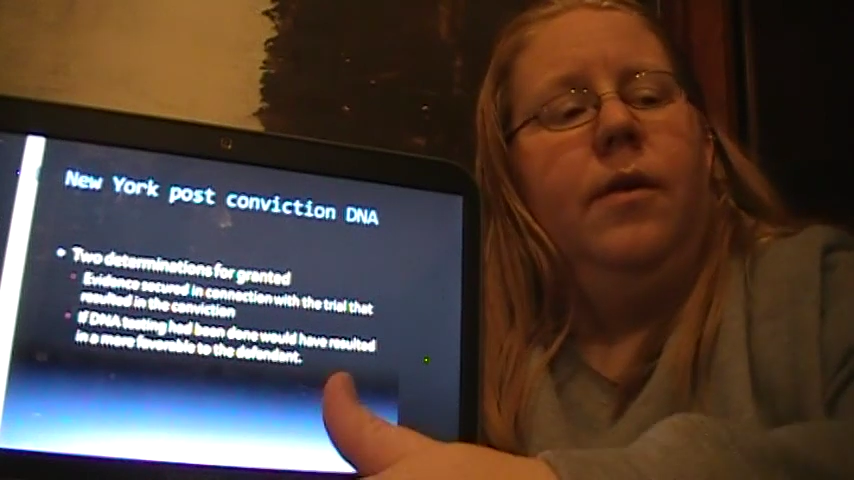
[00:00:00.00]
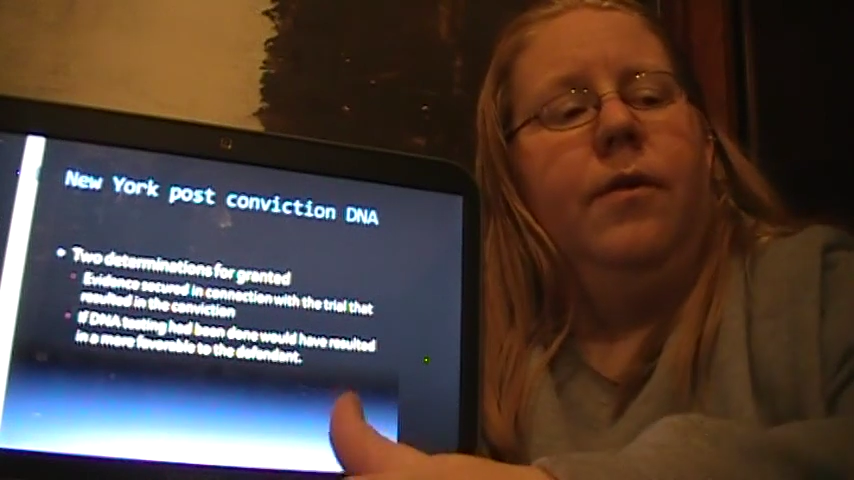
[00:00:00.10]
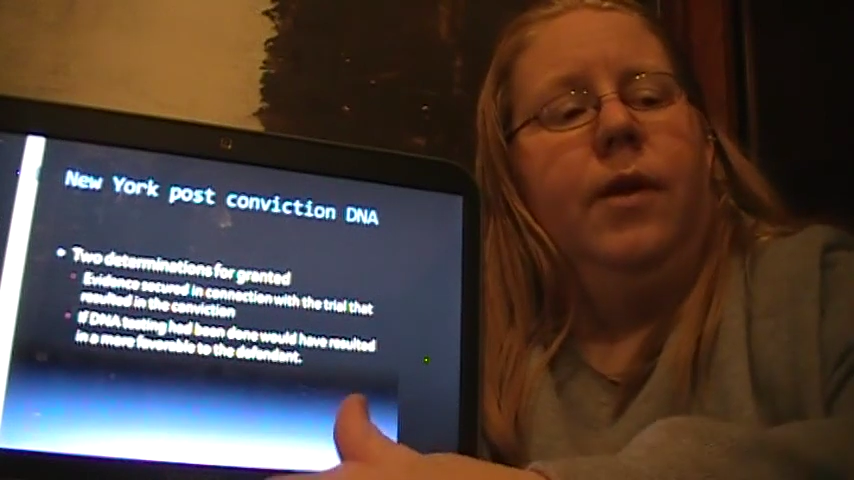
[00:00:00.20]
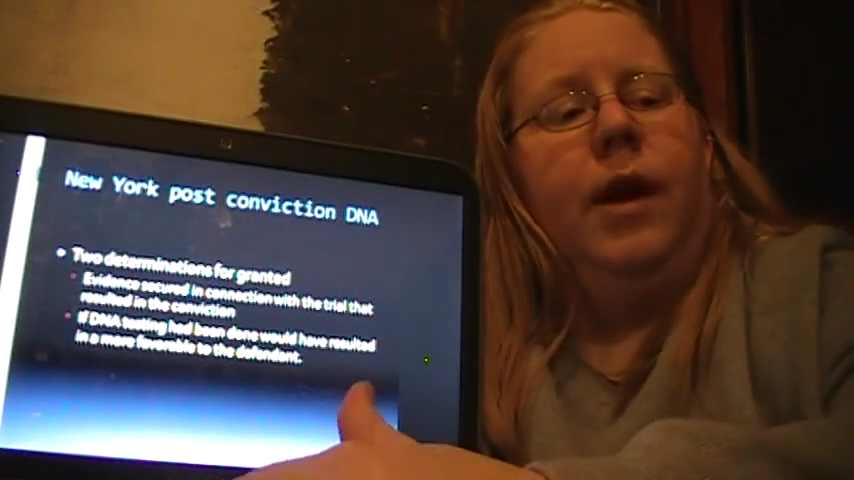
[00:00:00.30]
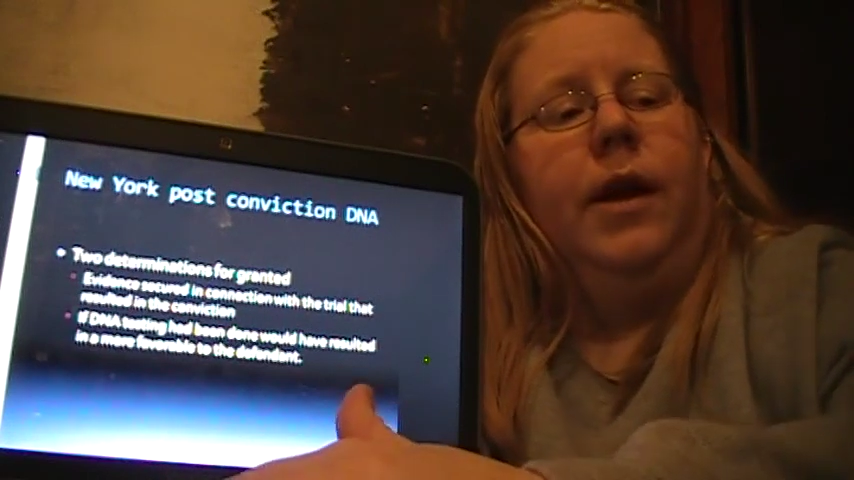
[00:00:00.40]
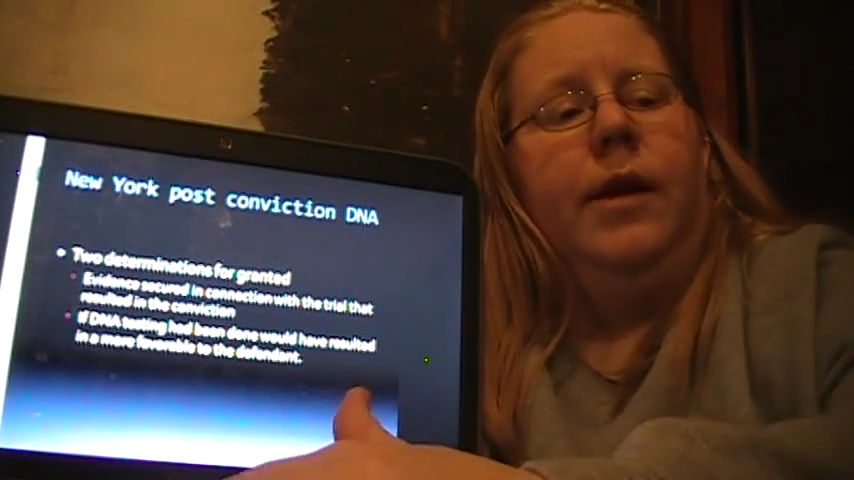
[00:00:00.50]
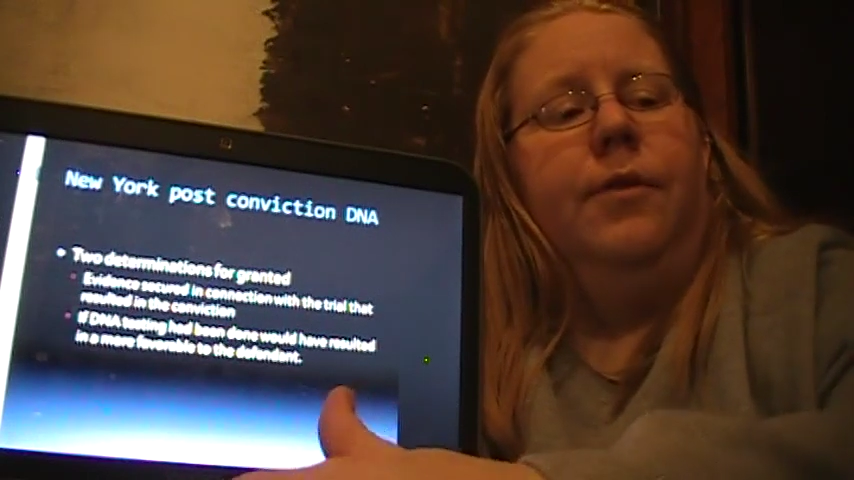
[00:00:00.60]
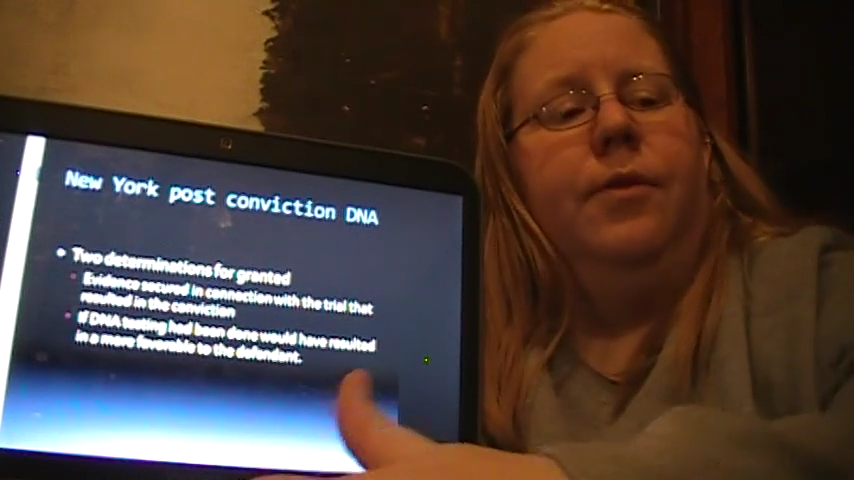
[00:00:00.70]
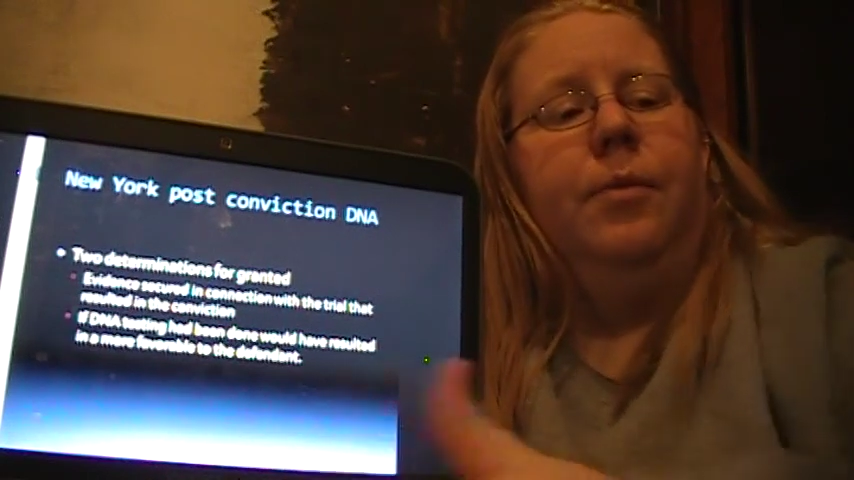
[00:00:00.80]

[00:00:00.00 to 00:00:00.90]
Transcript: And from